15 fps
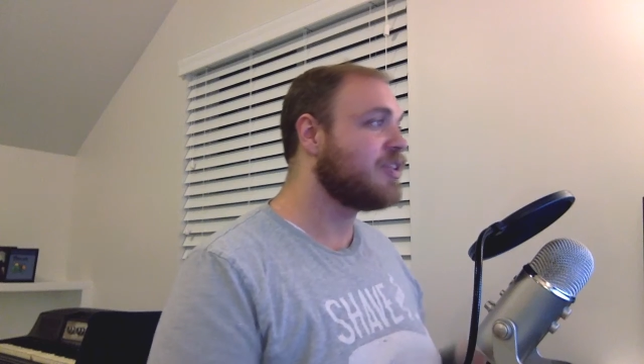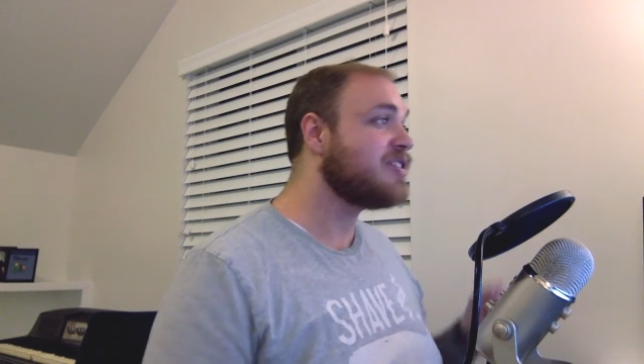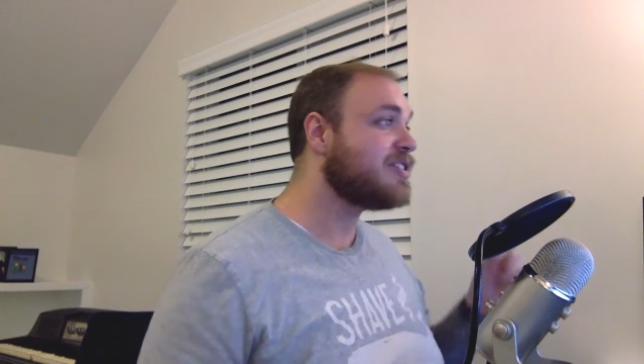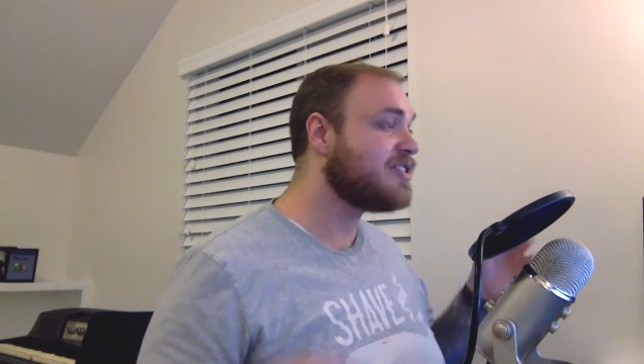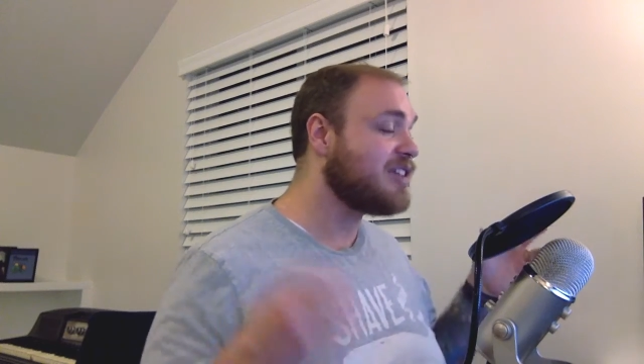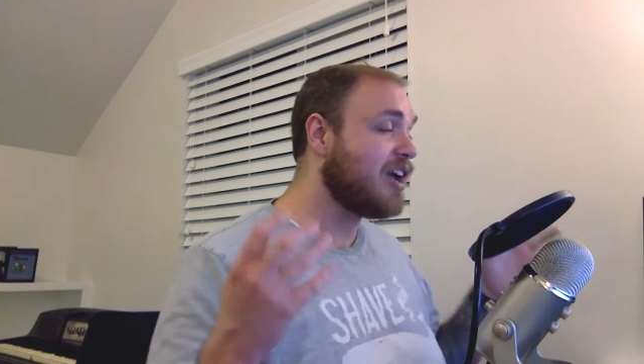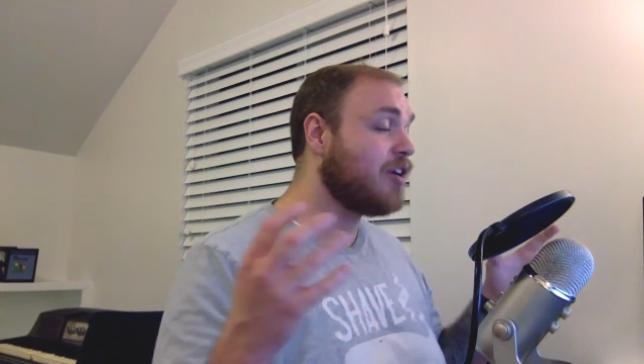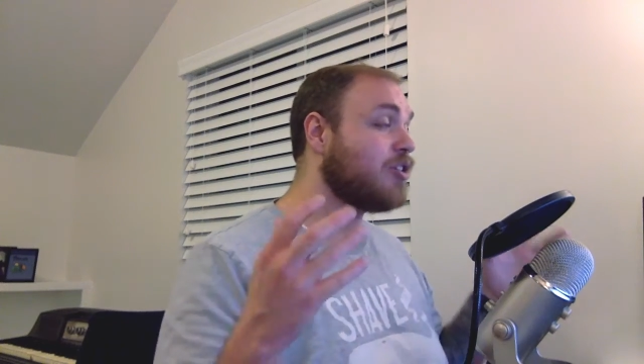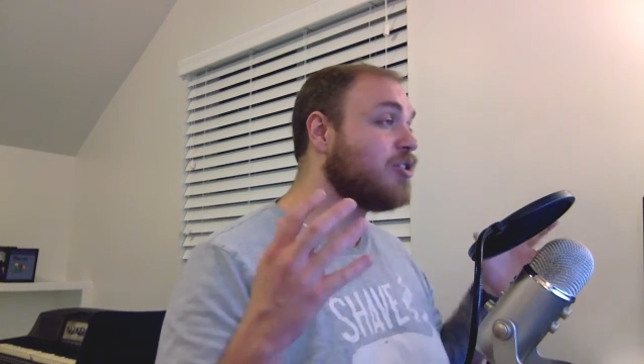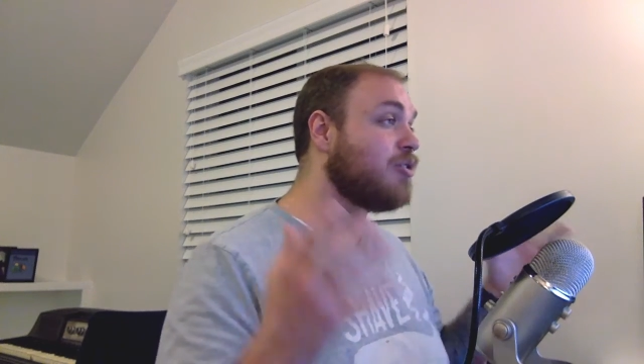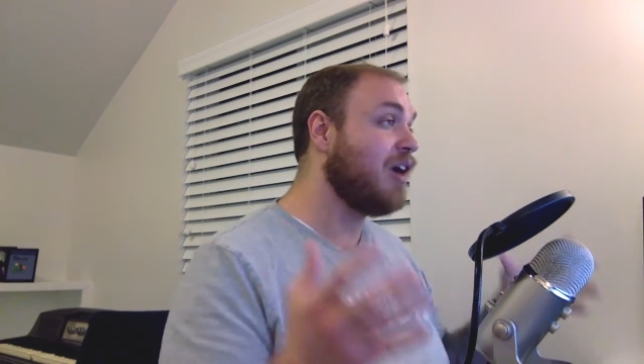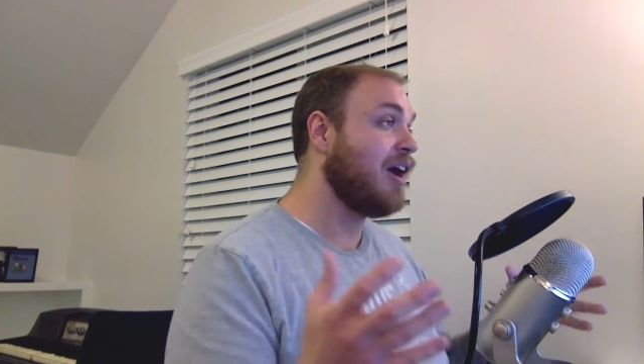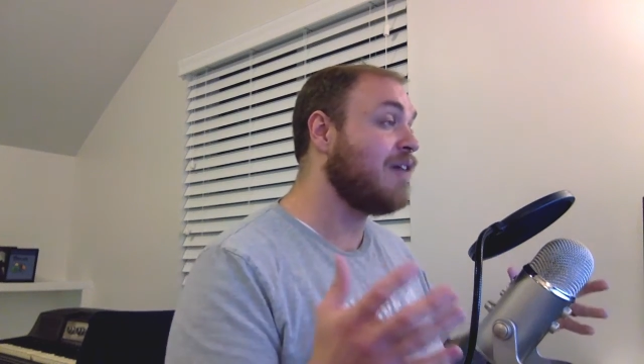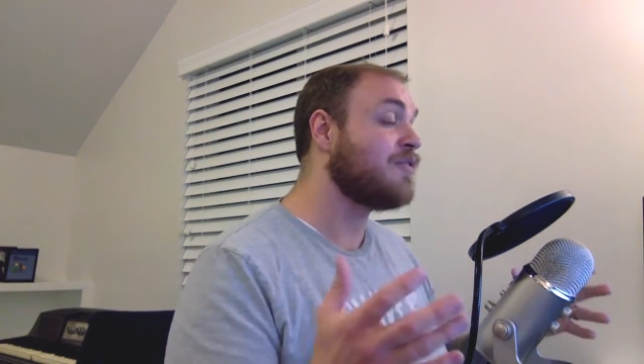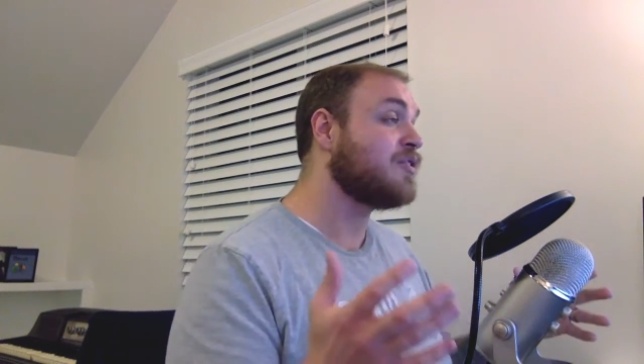This is
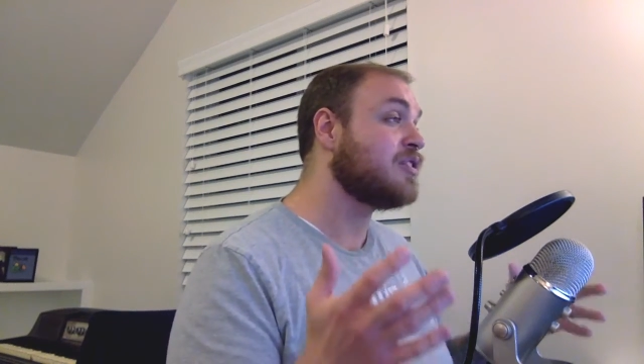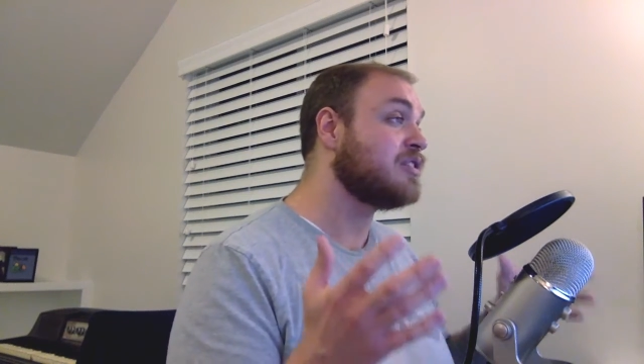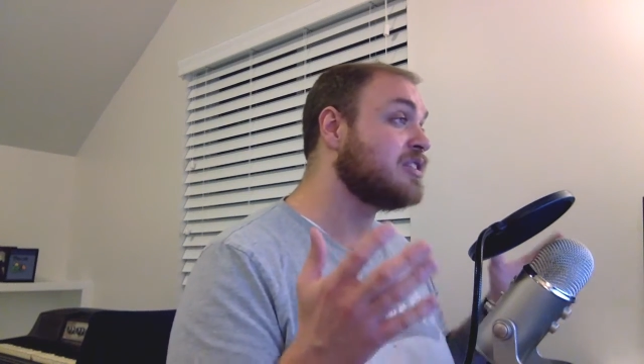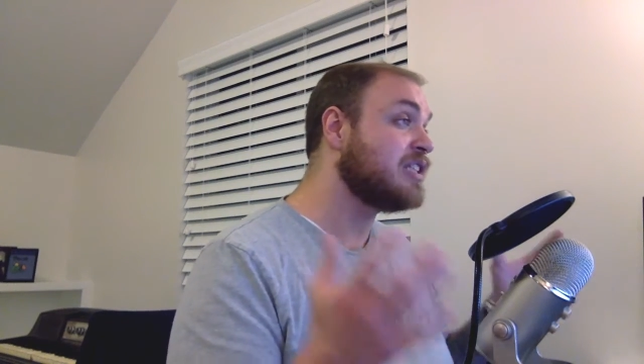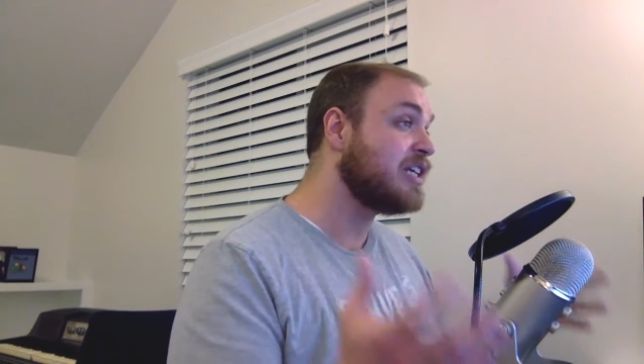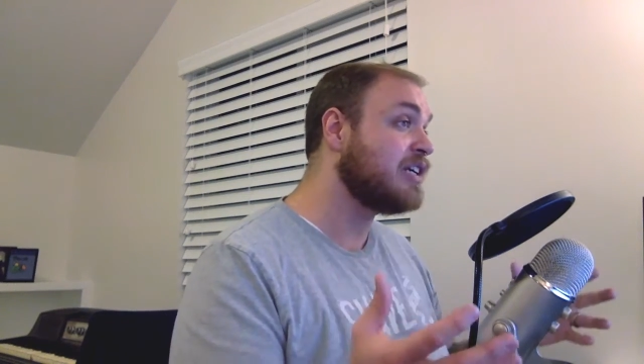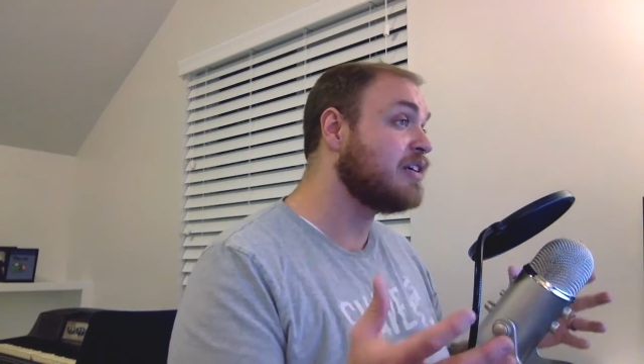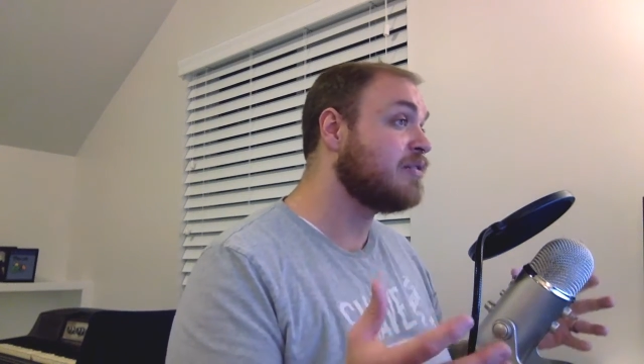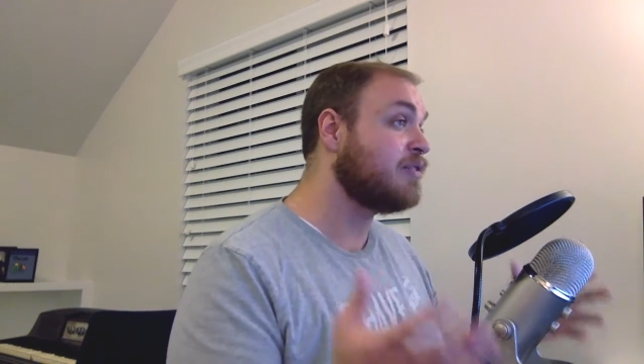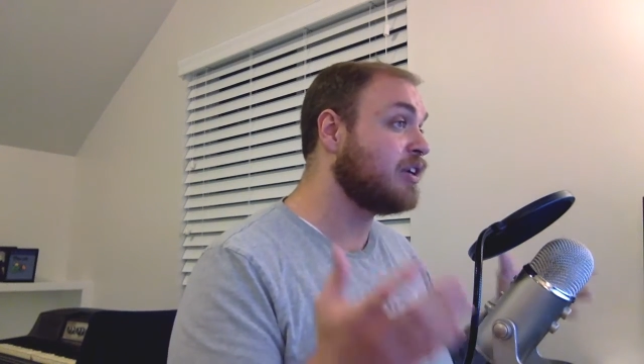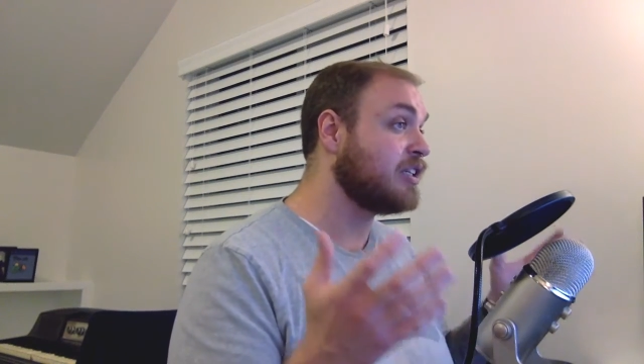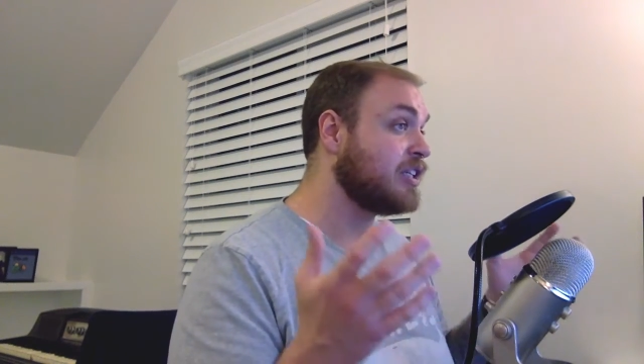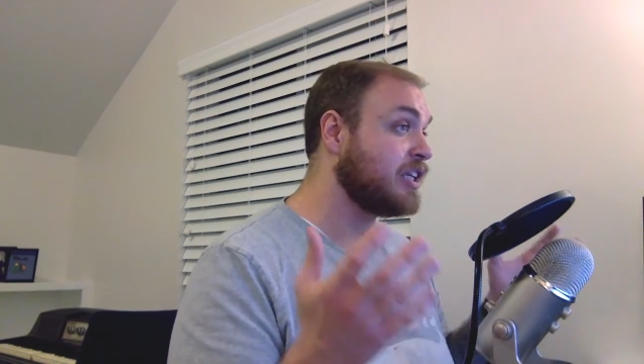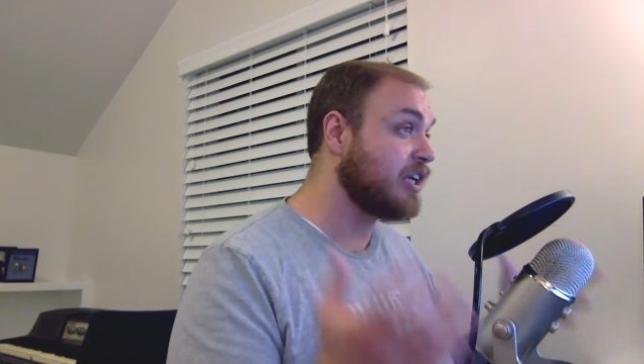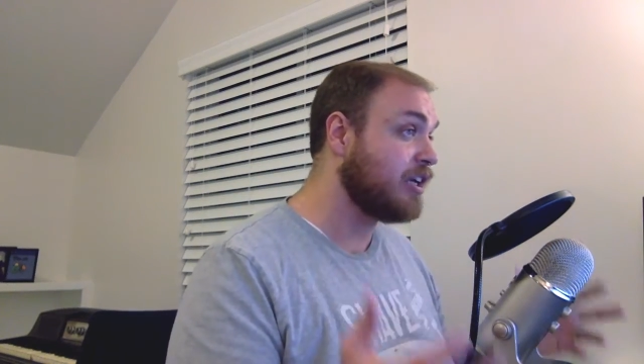how you have to
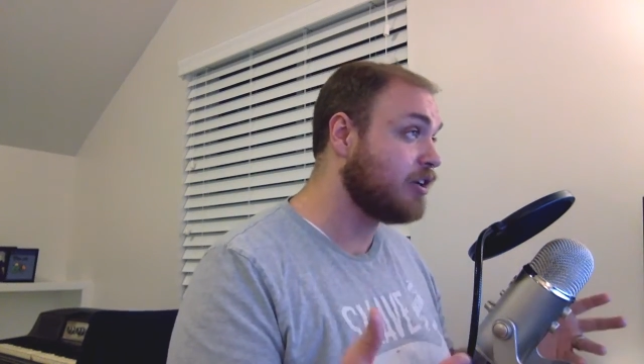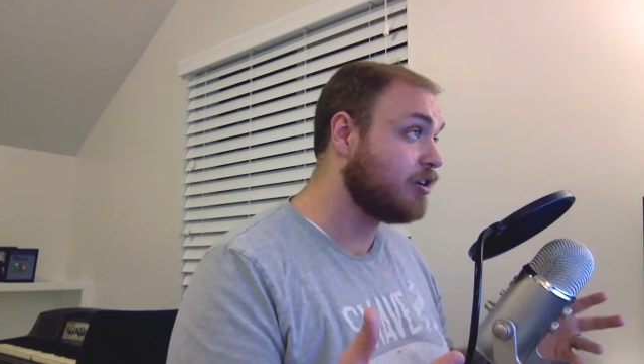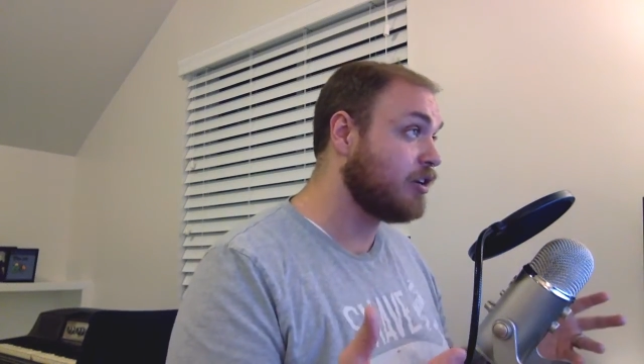live on the